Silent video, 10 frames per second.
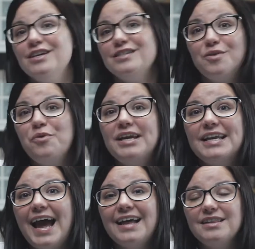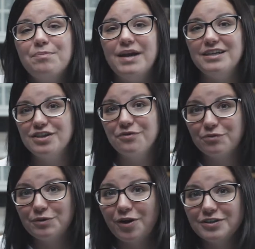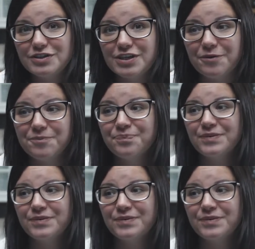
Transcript: So we can add the pitch if we want to.